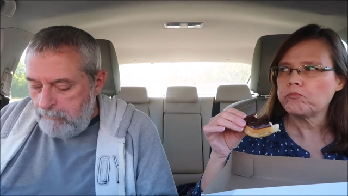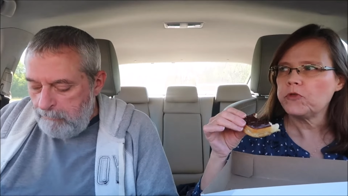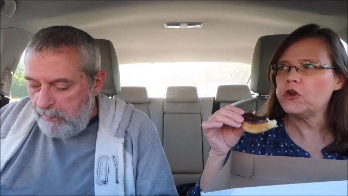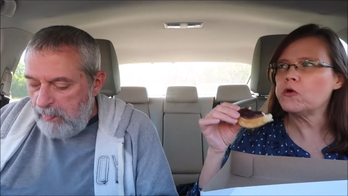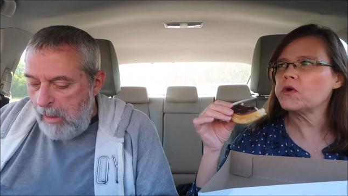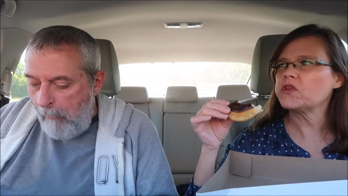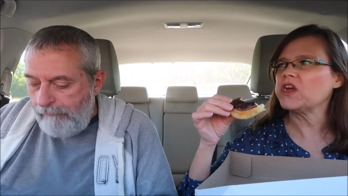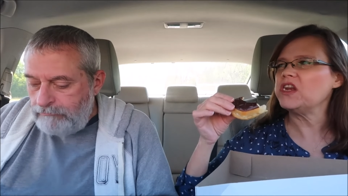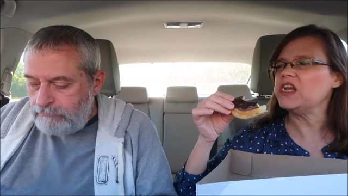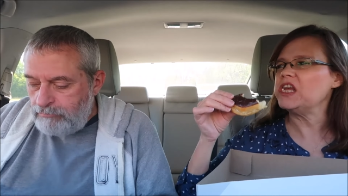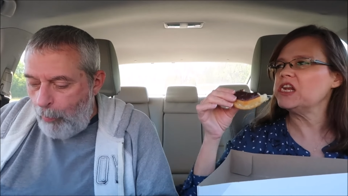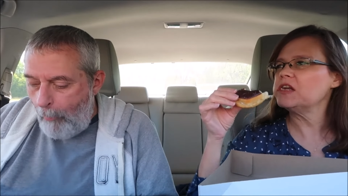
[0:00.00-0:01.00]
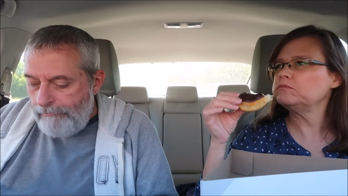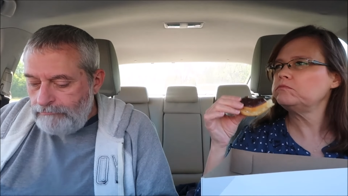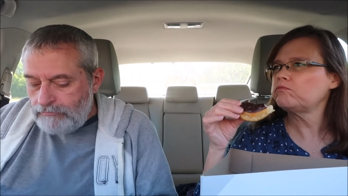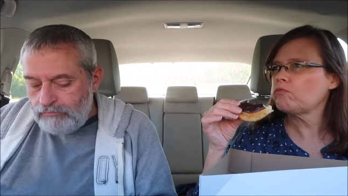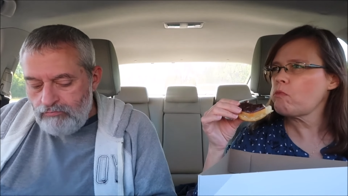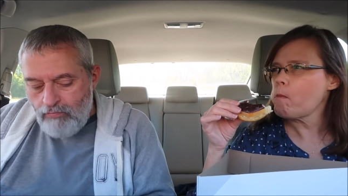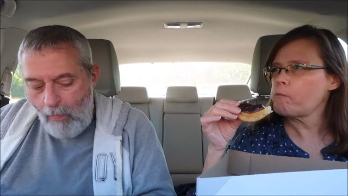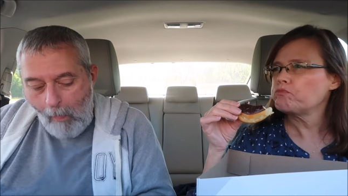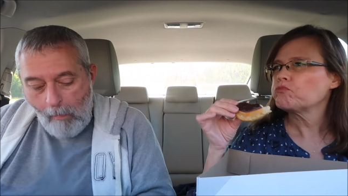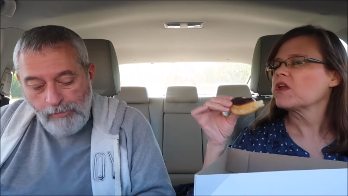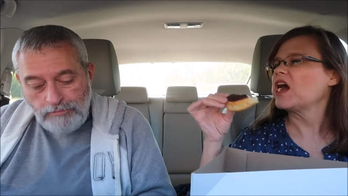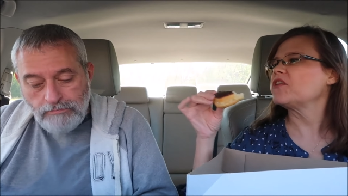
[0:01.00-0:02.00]
Speaker 1: You know what they needed?
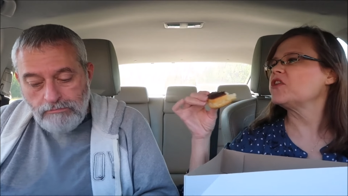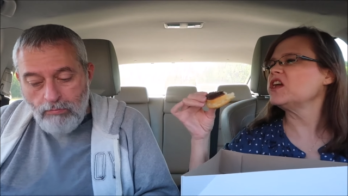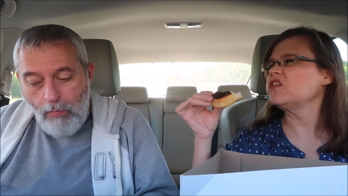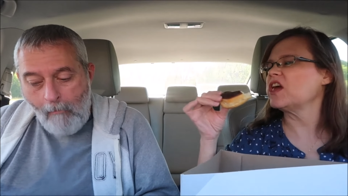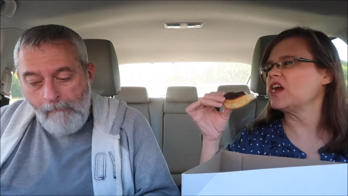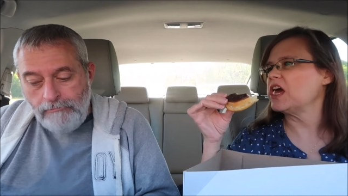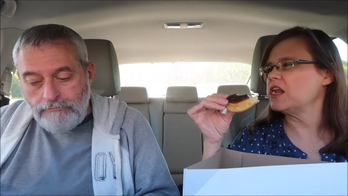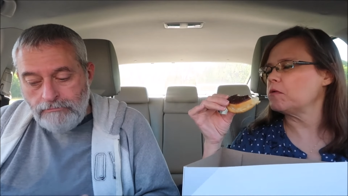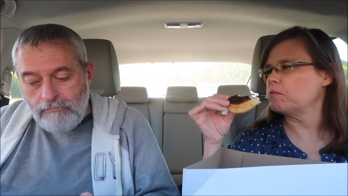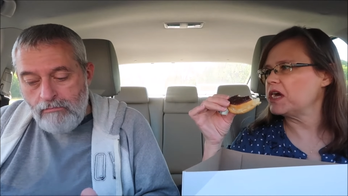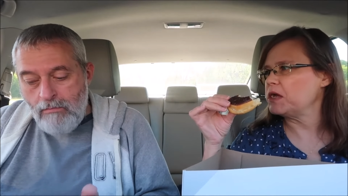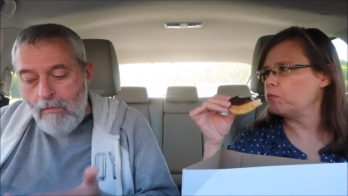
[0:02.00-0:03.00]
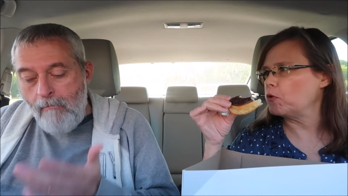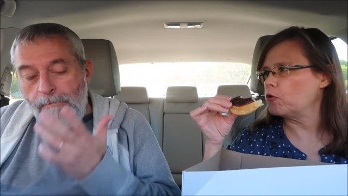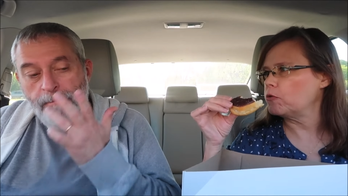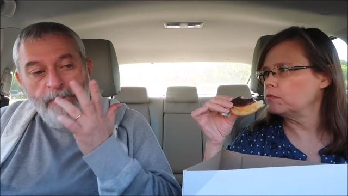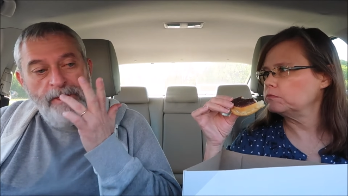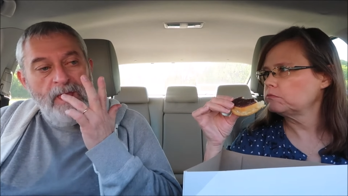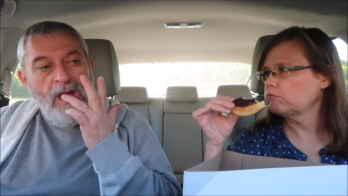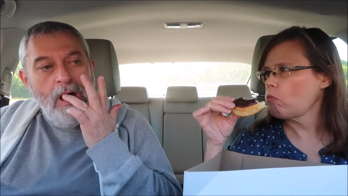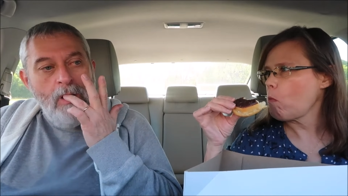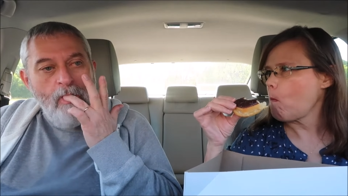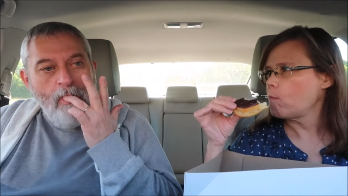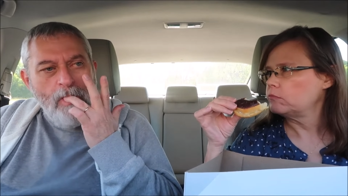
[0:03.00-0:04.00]
I think they had a maple.
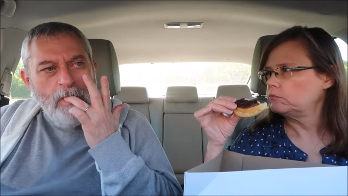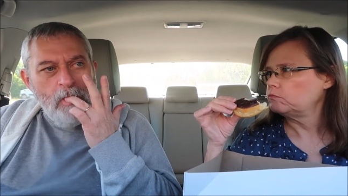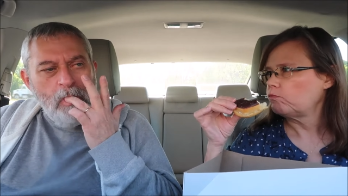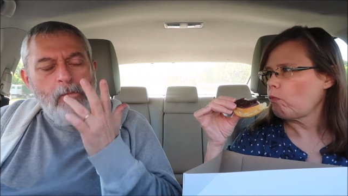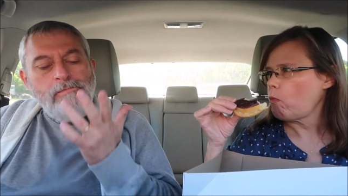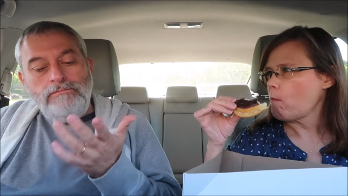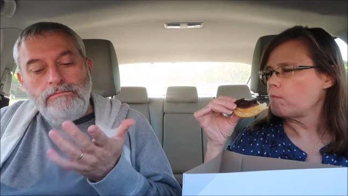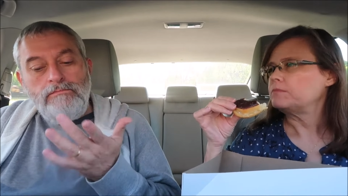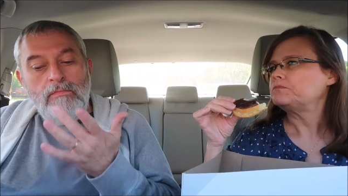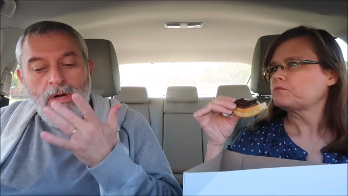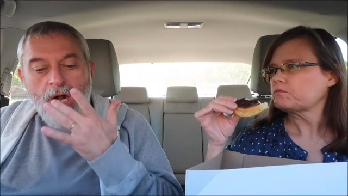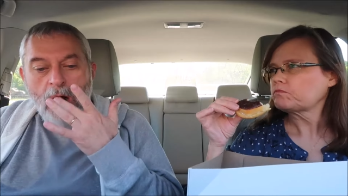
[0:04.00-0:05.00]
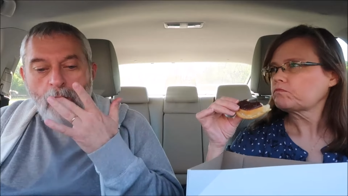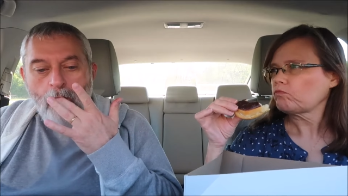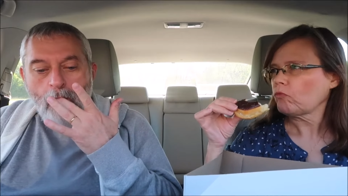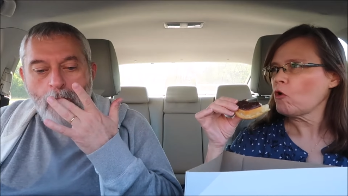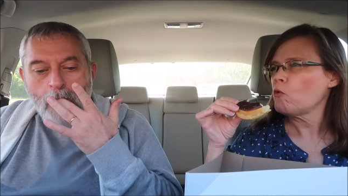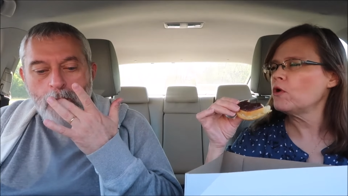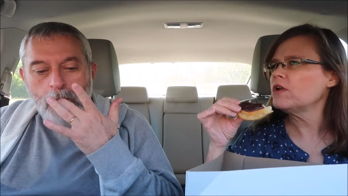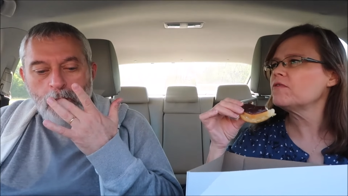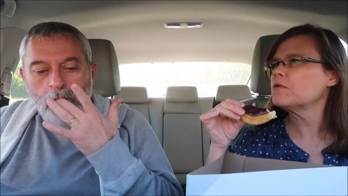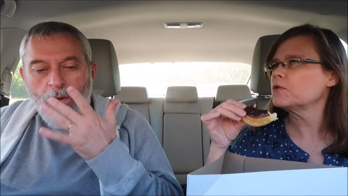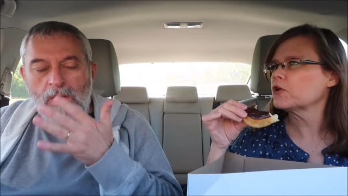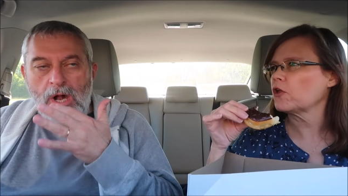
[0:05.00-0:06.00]
Hmm. One of
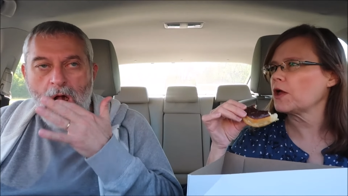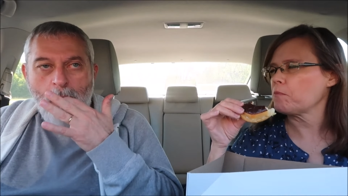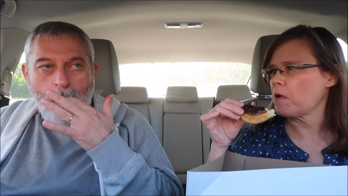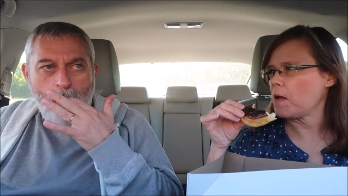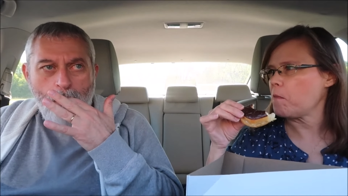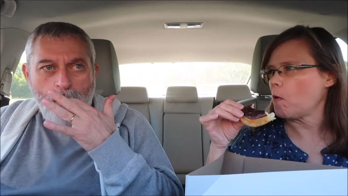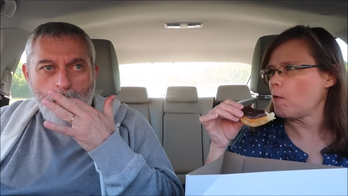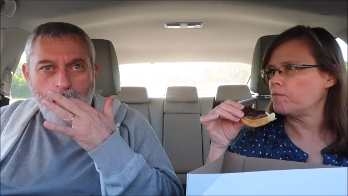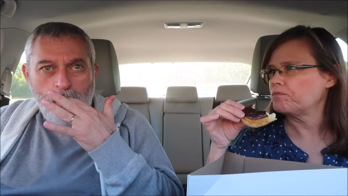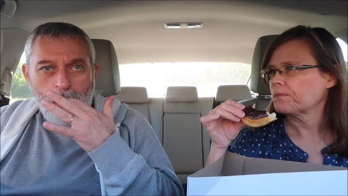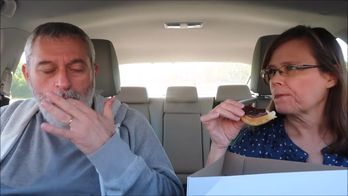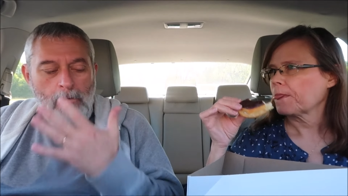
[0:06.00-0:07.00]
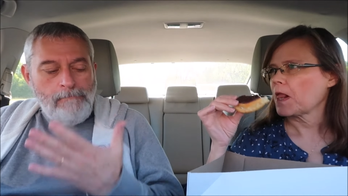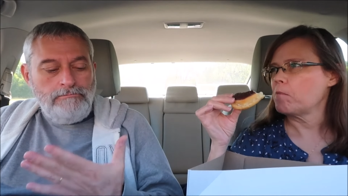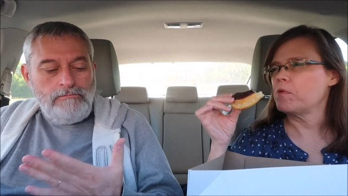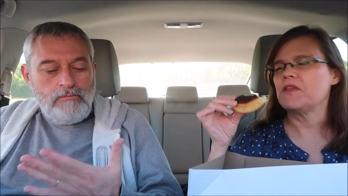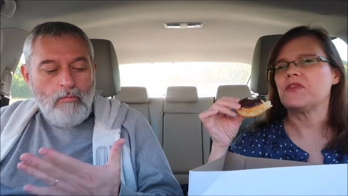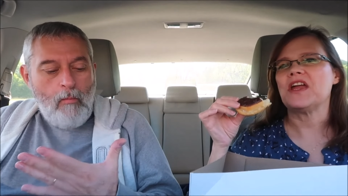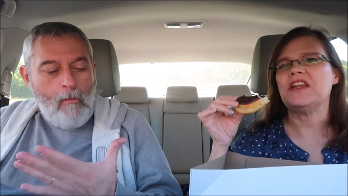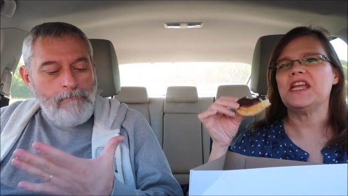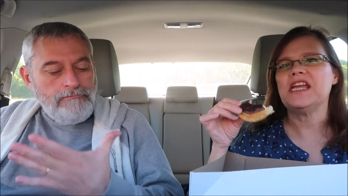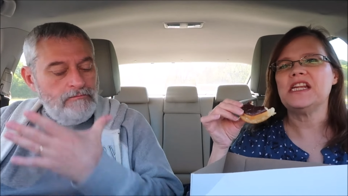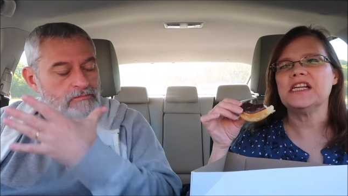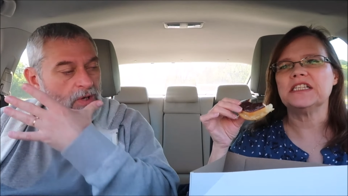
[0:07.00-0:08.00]
them looked like maple, but they
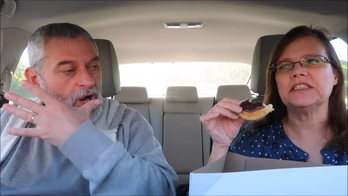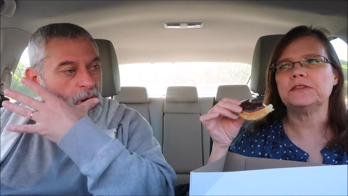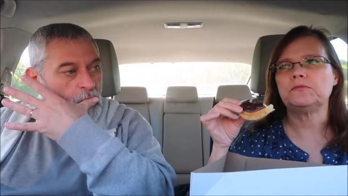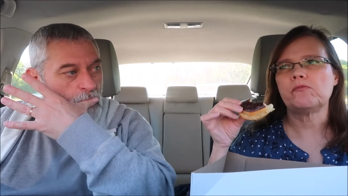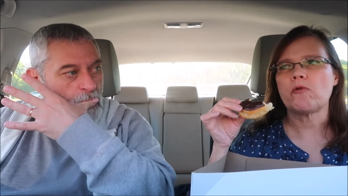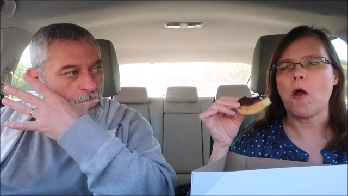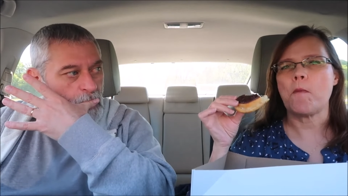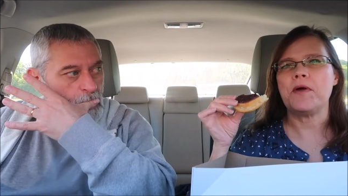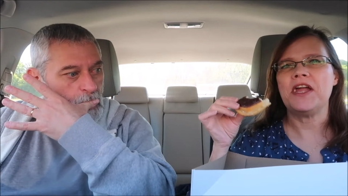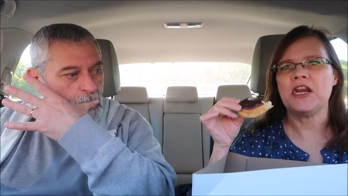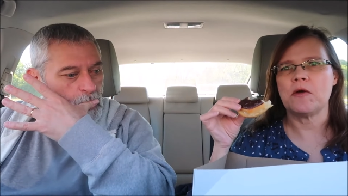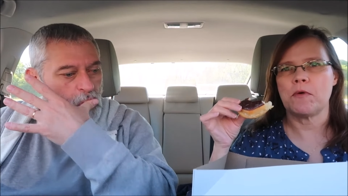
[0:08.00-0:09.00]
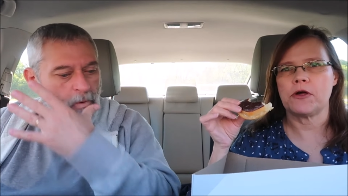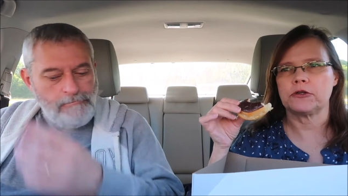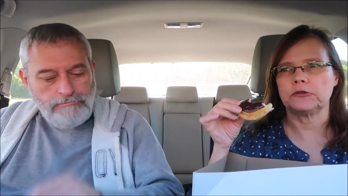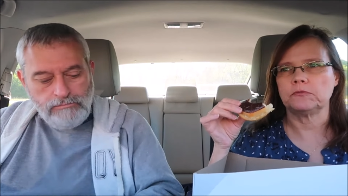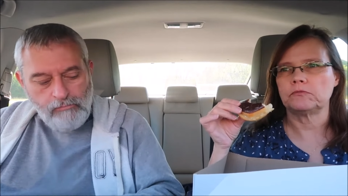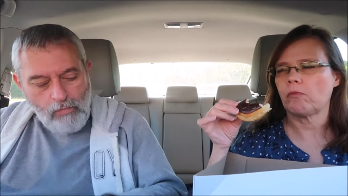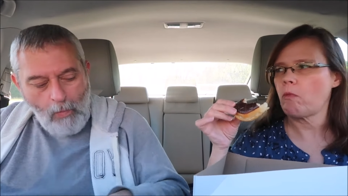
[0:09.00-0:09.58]
needed a peanut butter.